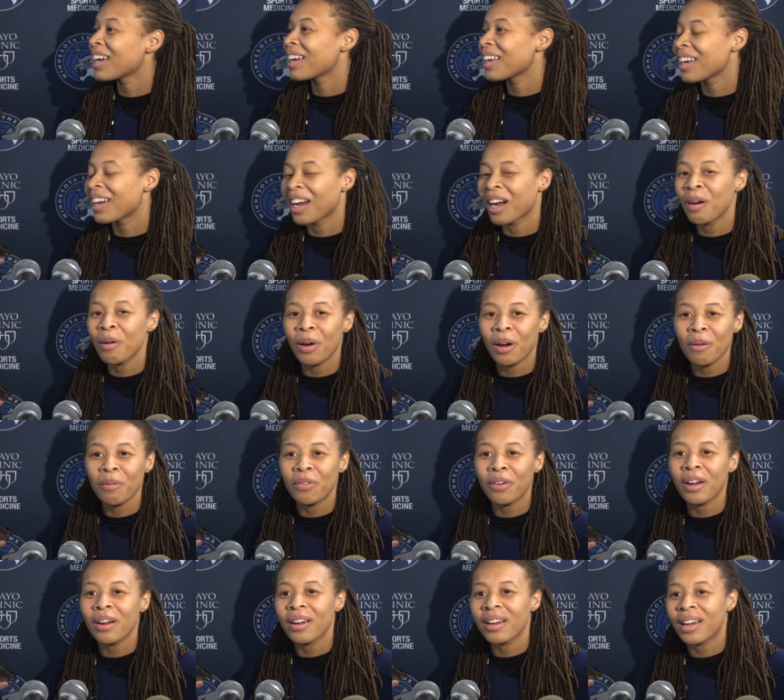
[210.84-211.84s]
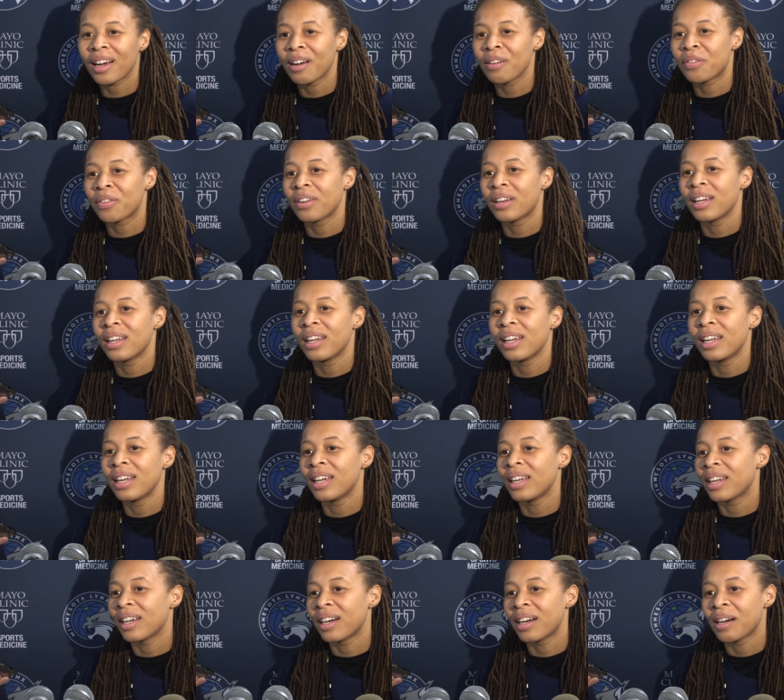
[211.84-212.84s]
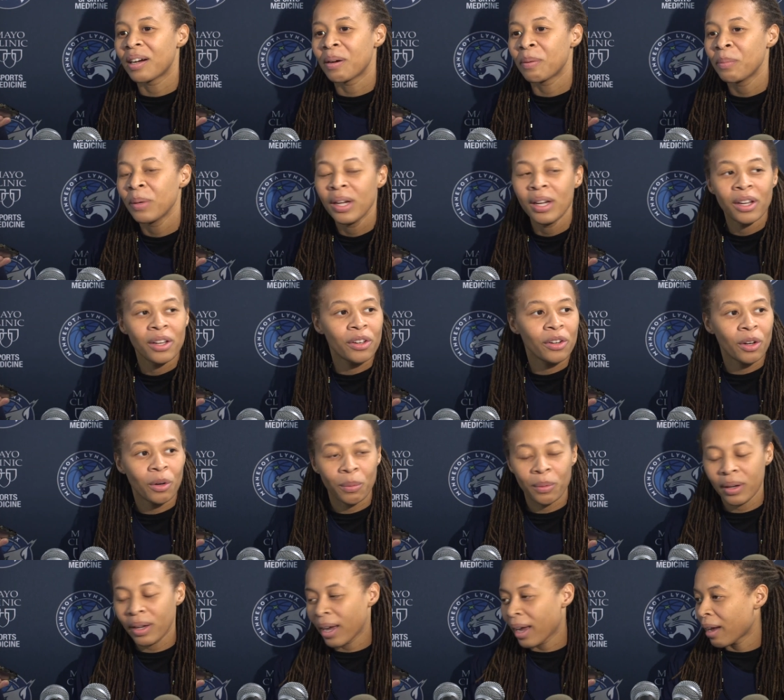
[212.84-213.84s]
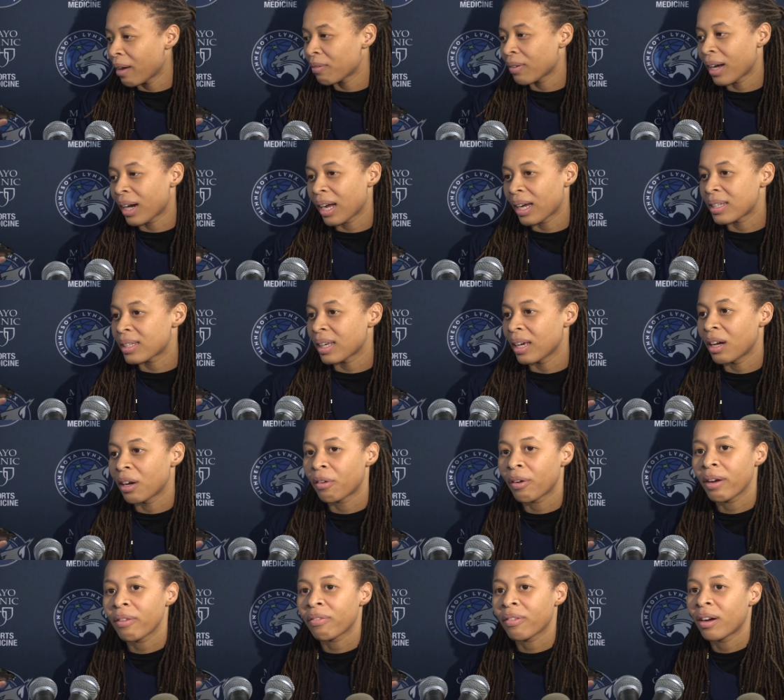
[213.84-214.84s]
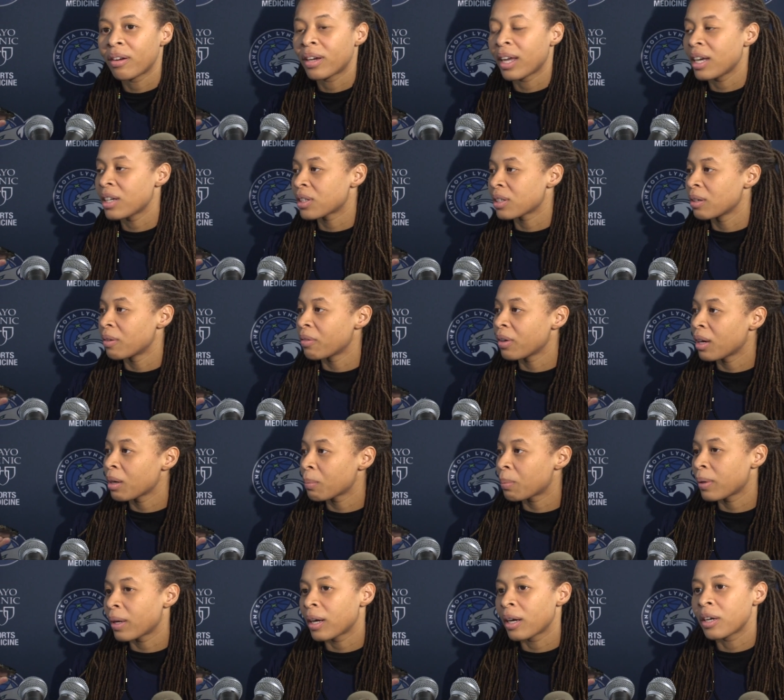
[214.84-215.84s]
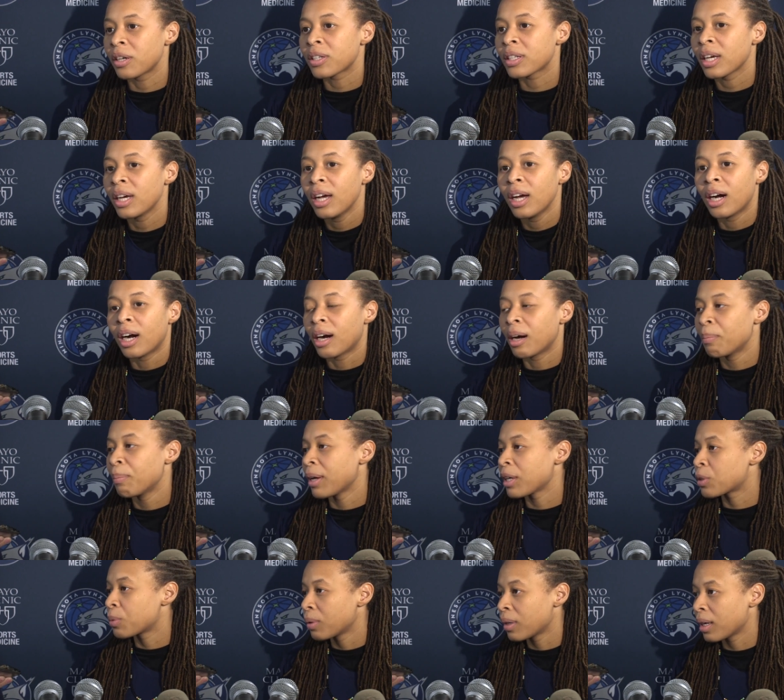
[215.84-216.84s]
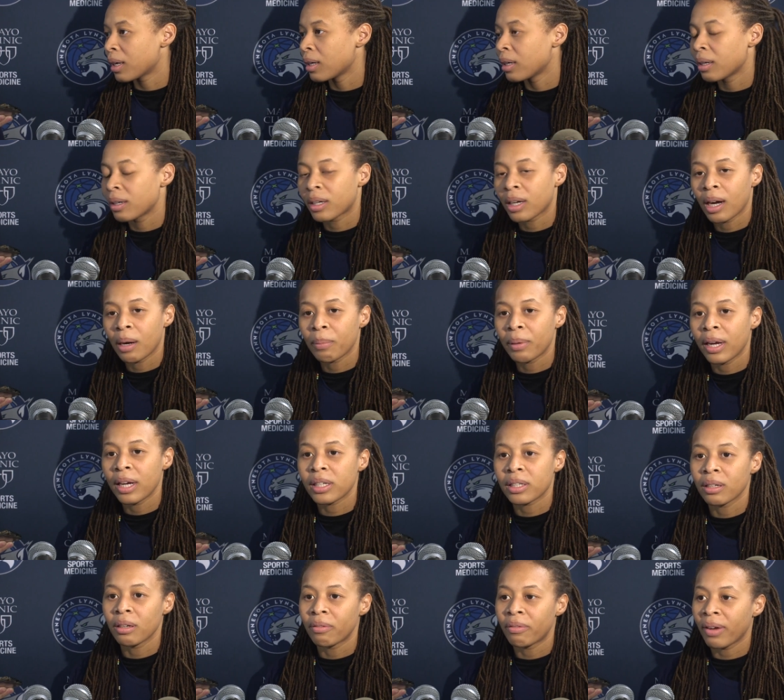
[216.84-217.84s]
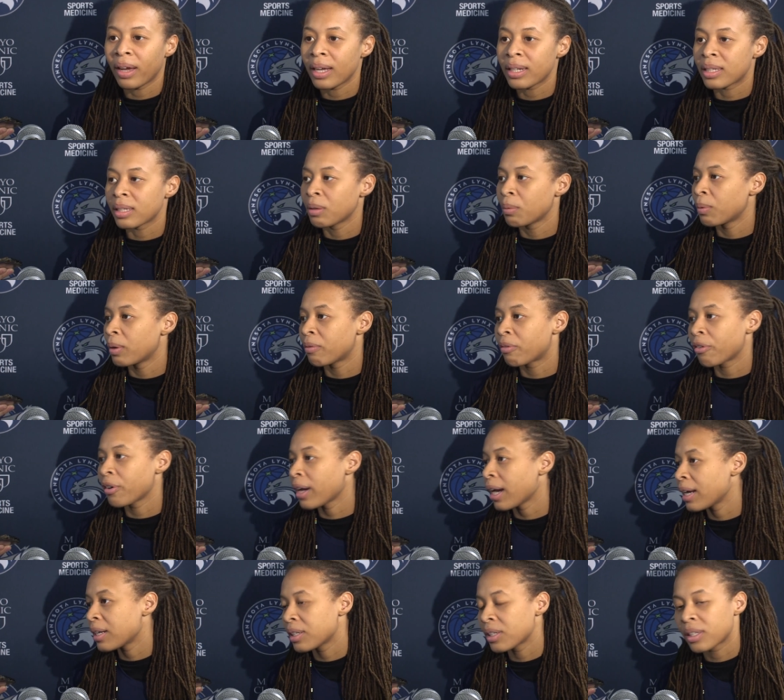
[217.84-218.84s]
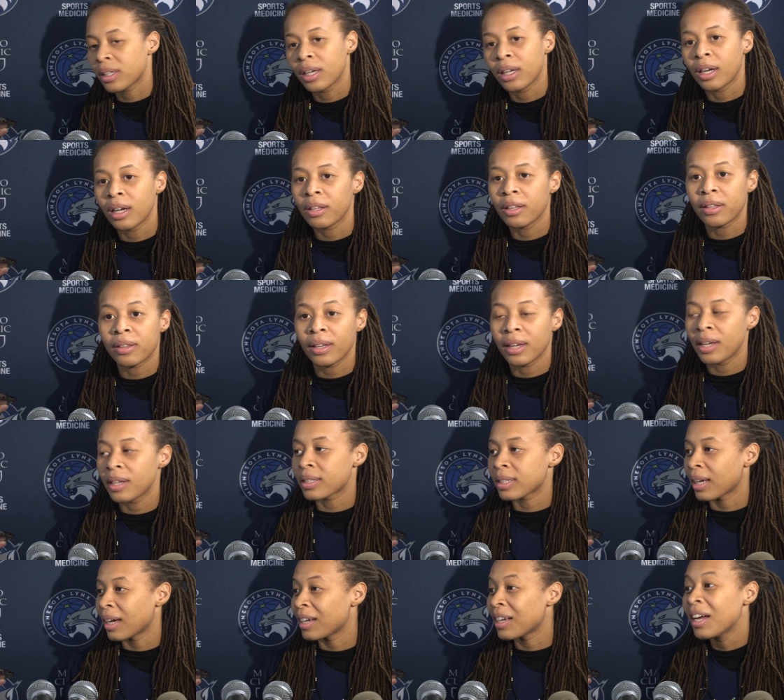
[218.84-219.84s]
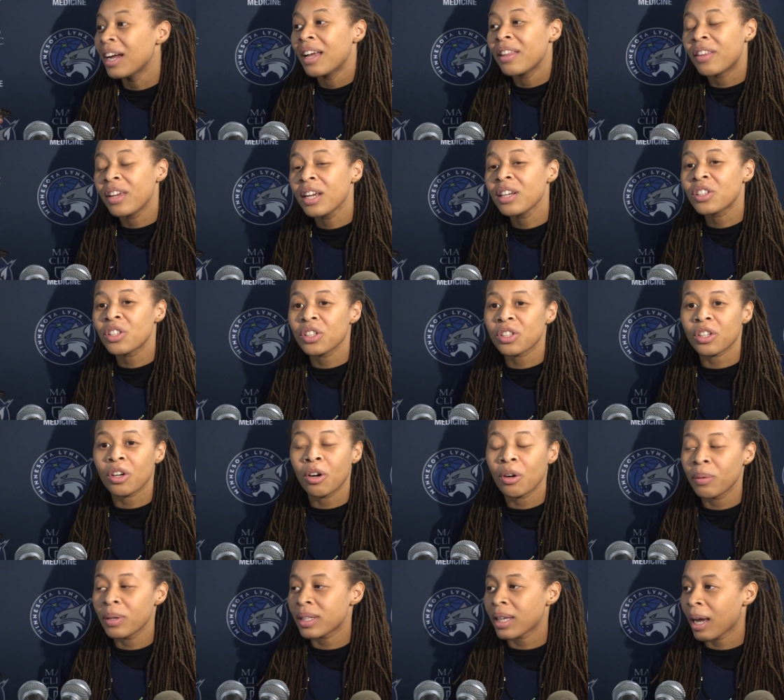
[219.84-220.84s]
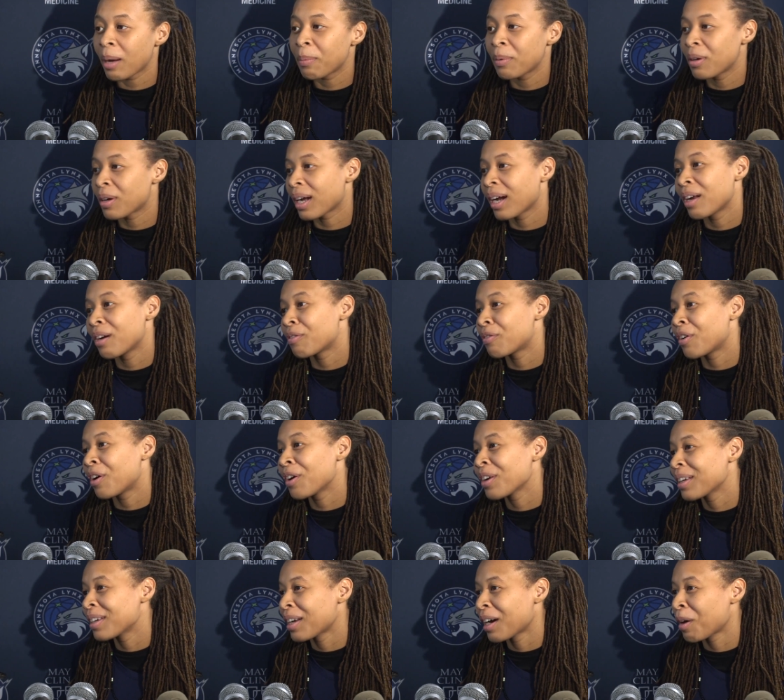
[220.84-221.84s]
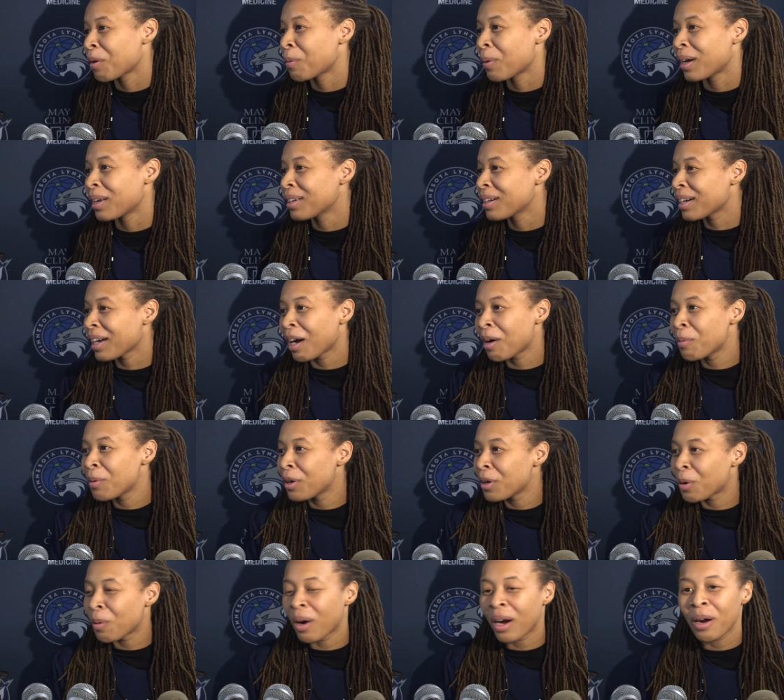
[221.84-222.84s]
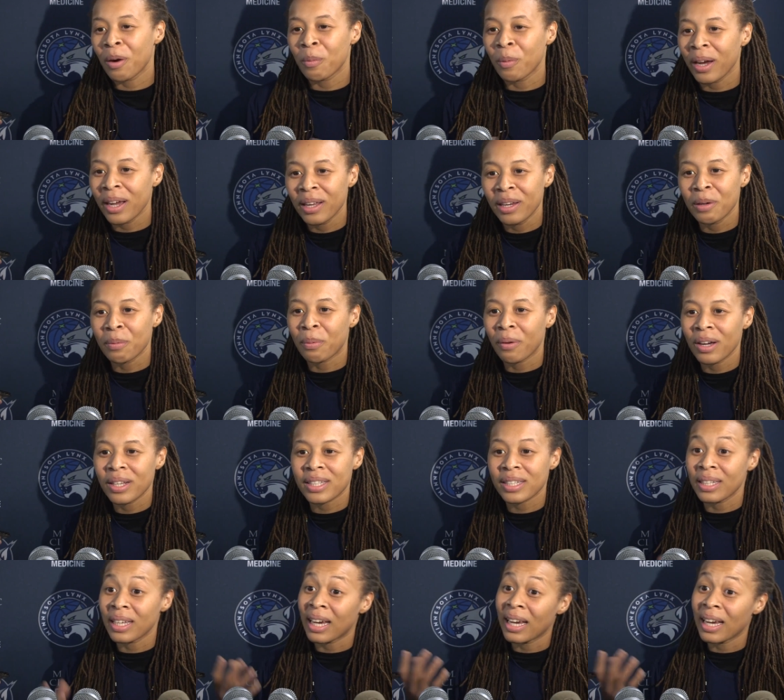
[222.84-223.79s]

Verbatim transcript: Yeah, yeah. I, am very confident in it. Um, you know, we have, like I say, a great foundation of young players uh, mixed with a good combination of vets, and with free agency and other things, like things just always happen to kind of fall in our way. Look how we acquired Whalen Brunson.